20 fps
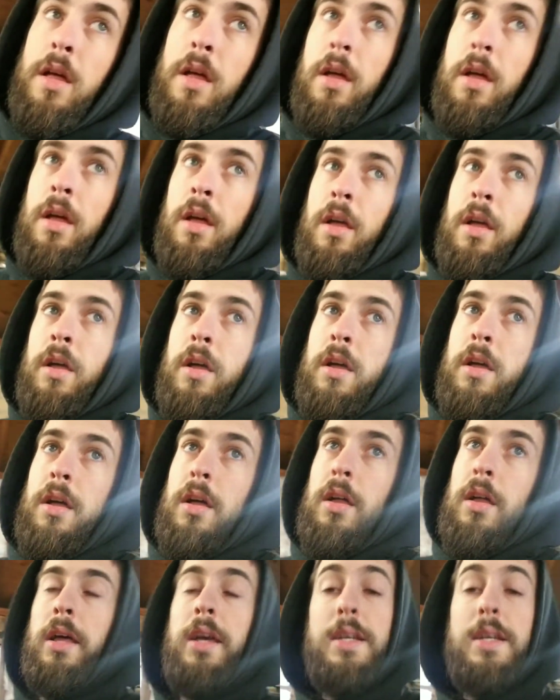Like I said, it
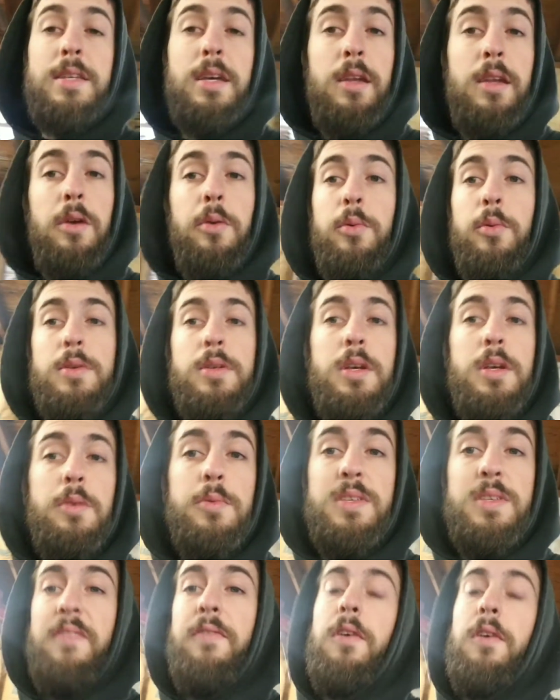was a fun
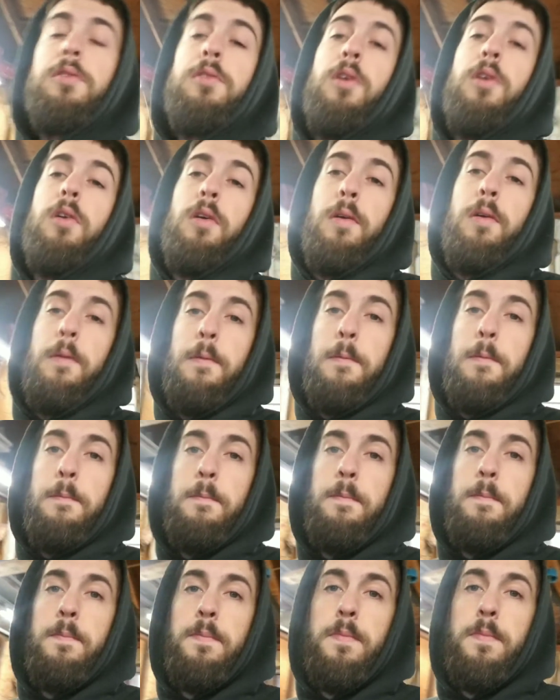car.
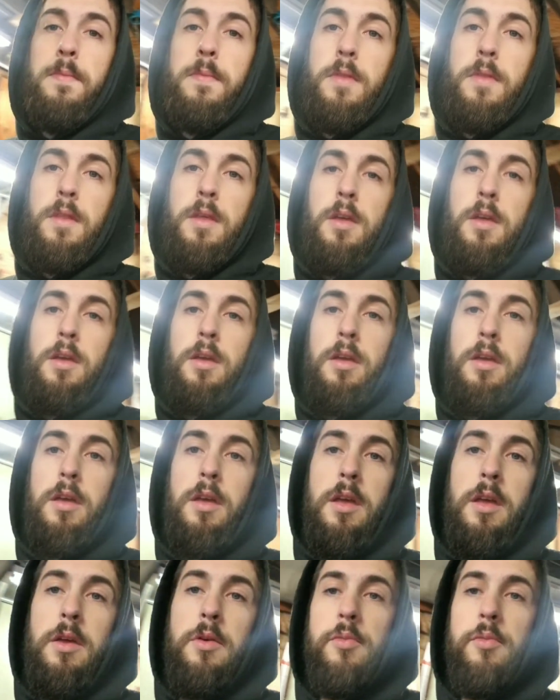It really
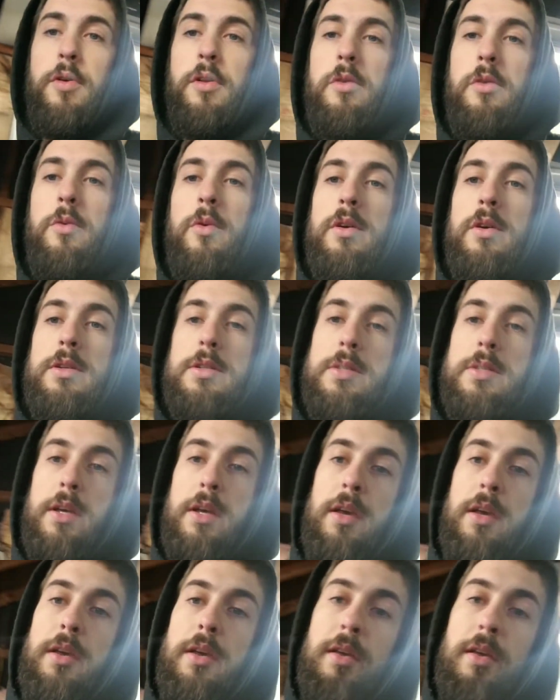was.
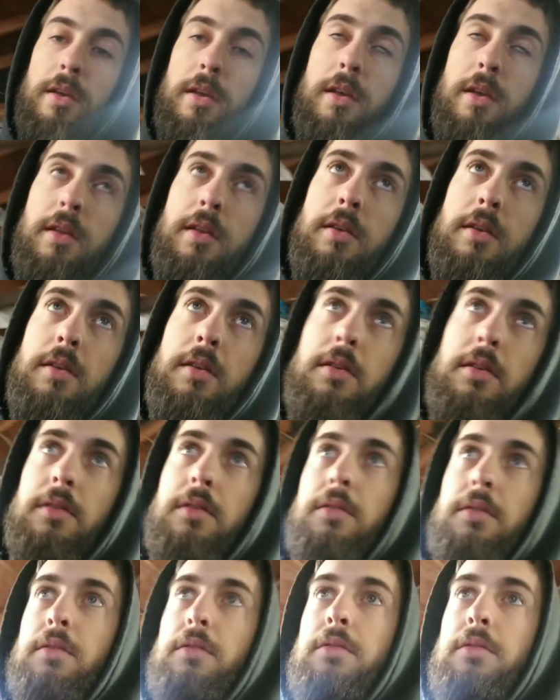It
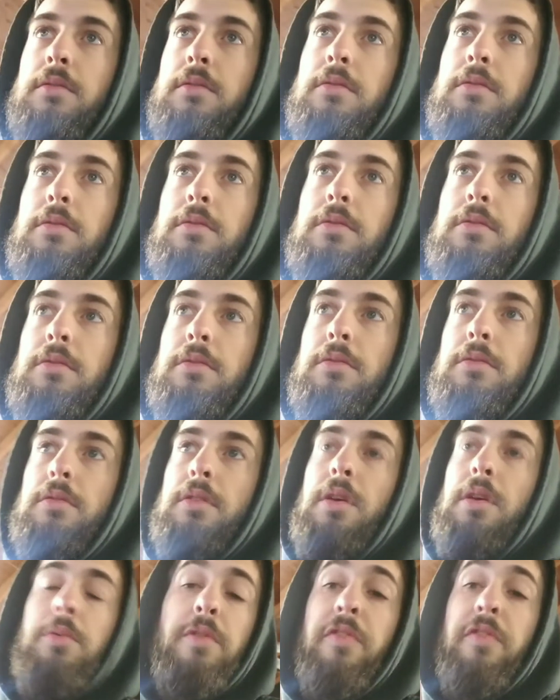was fun to
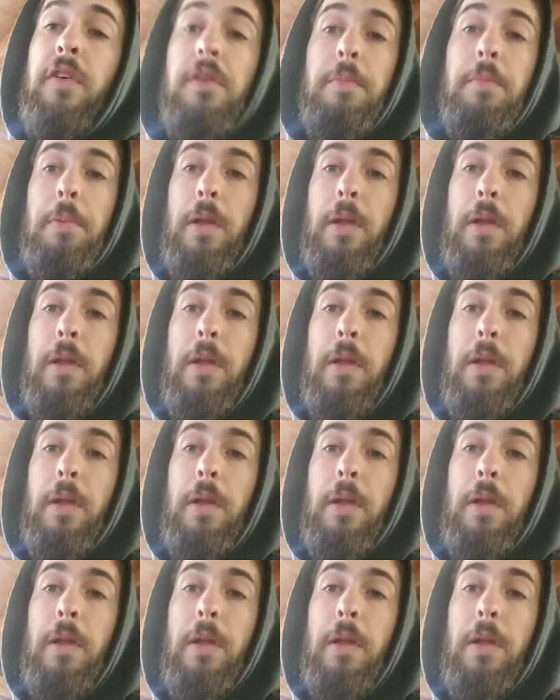play with.